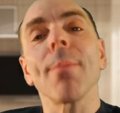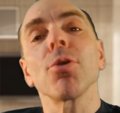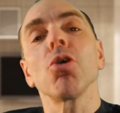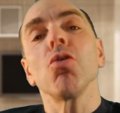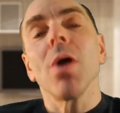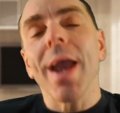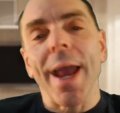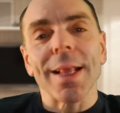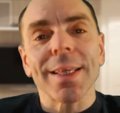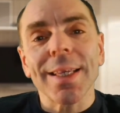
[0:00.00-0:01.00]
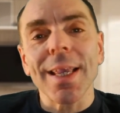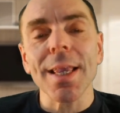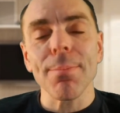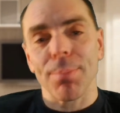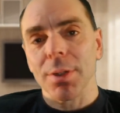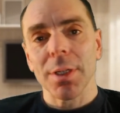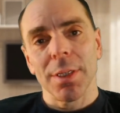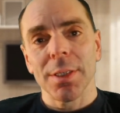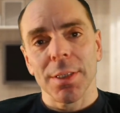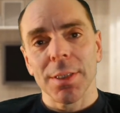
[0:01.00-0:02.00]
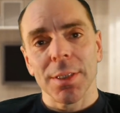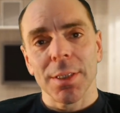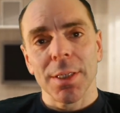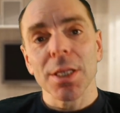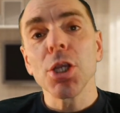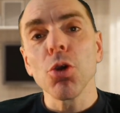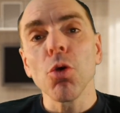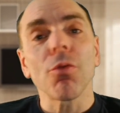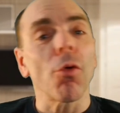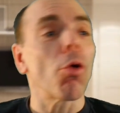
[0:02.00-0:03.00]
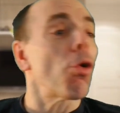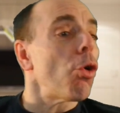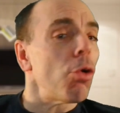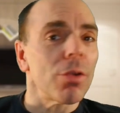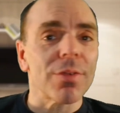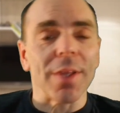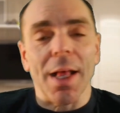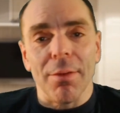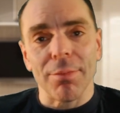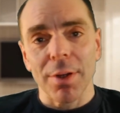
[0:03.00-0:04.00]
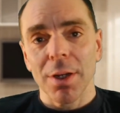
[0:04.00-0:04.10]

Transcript: you and keep you for herself.